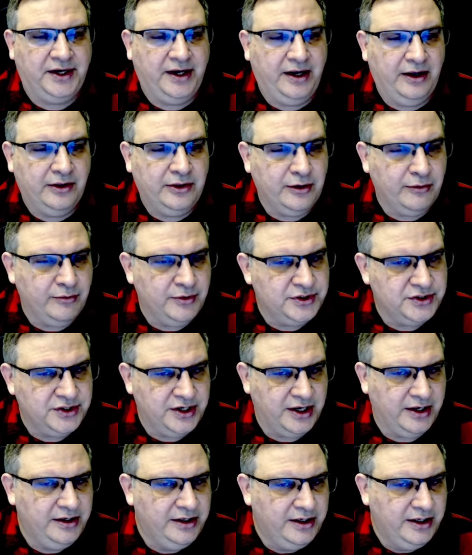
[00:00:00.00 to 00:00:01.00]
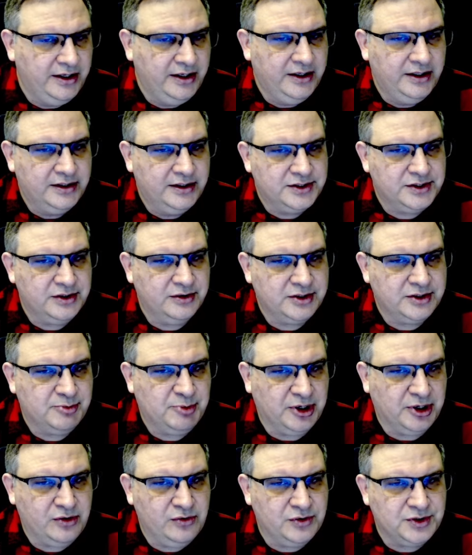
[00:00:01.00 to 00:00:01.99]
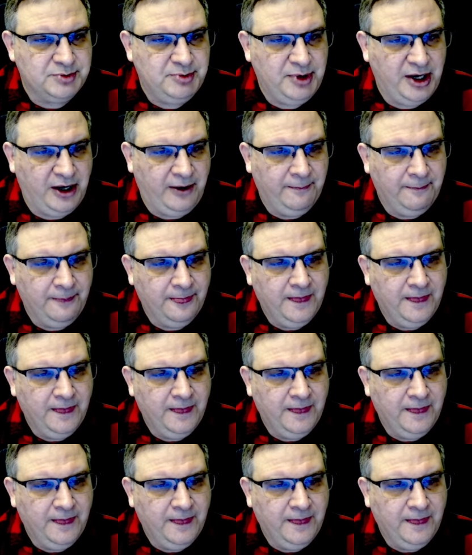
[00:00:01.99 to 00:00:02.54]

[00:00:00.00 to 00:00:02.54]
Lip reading: down their regen. So it's a pretty cool spell.